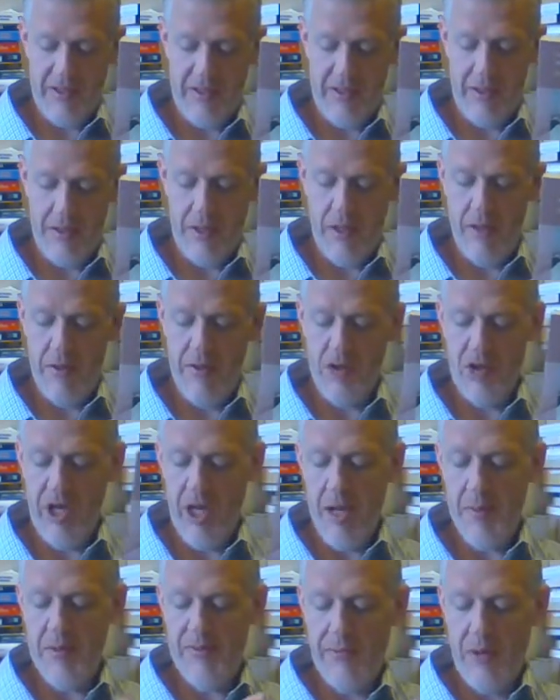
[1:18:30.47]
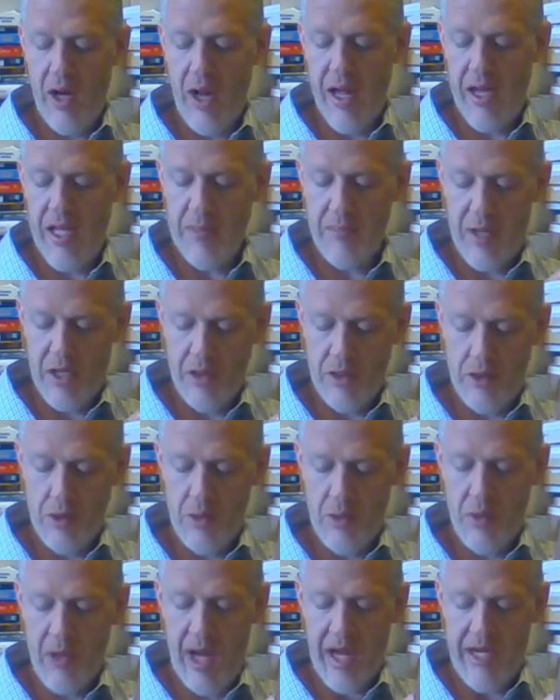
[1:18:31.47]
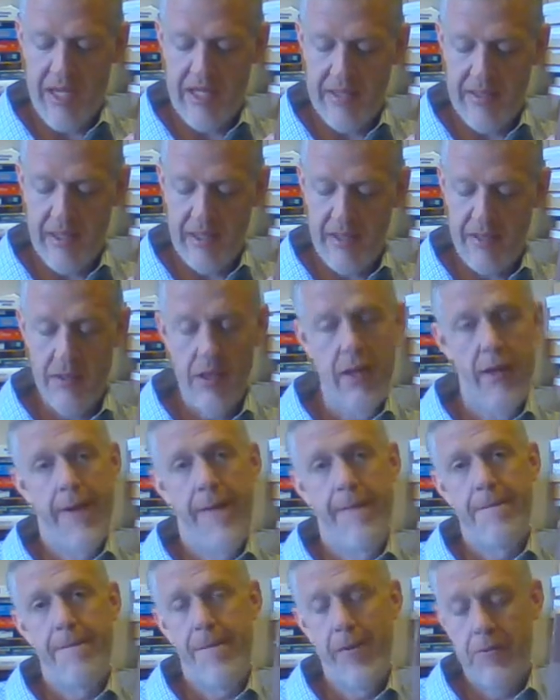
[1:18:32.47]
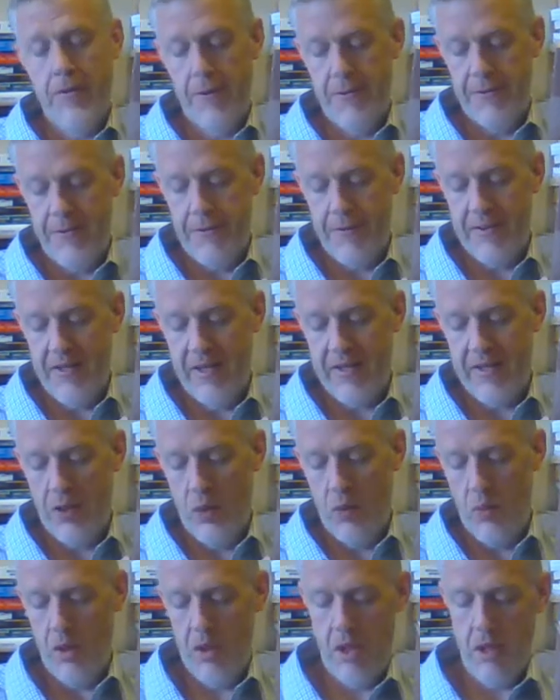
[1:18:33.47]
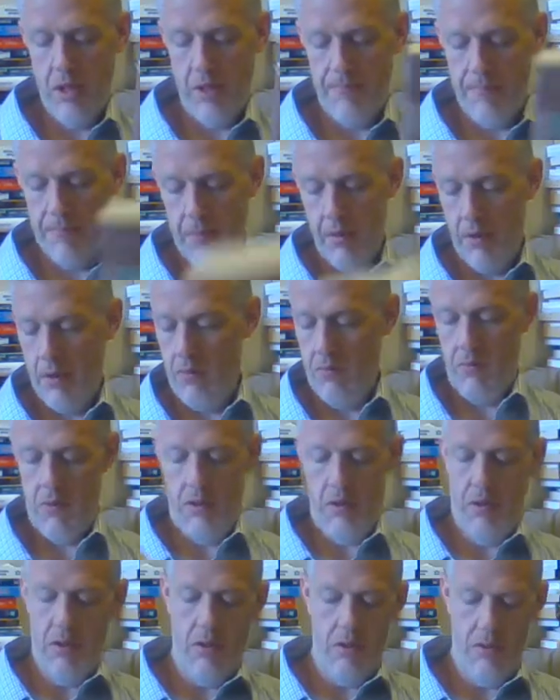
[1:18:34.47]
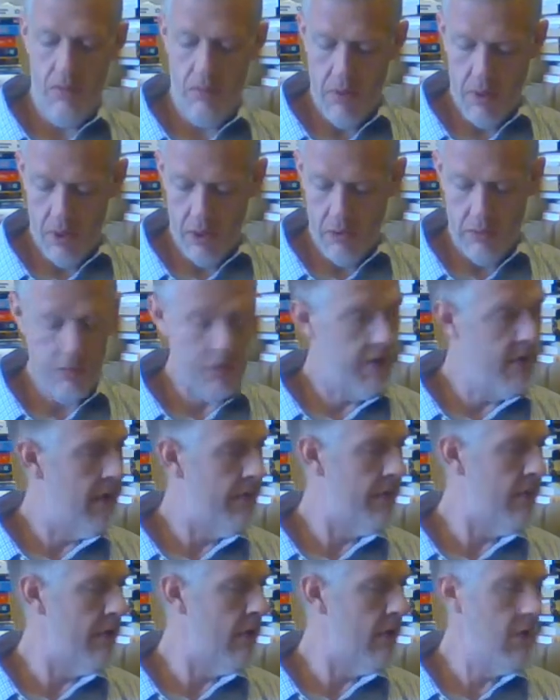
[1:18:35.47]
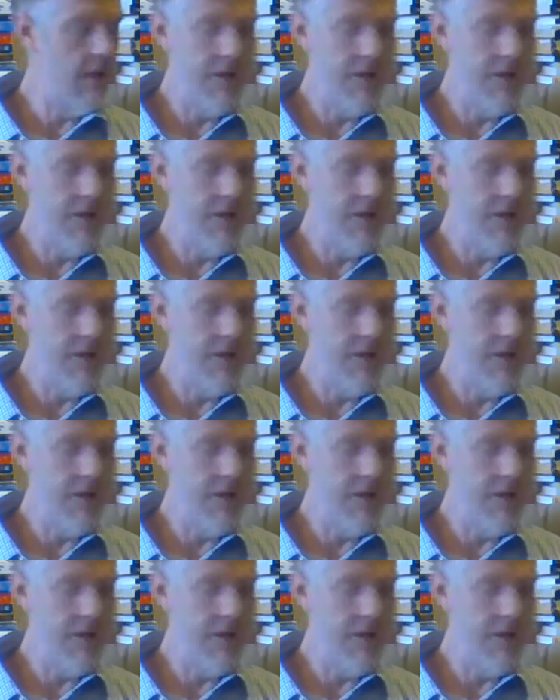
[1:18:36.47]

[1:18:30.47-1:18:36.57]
six hundred, James Varieties, page two ninety-six. Footnote six oh one, whoa, different,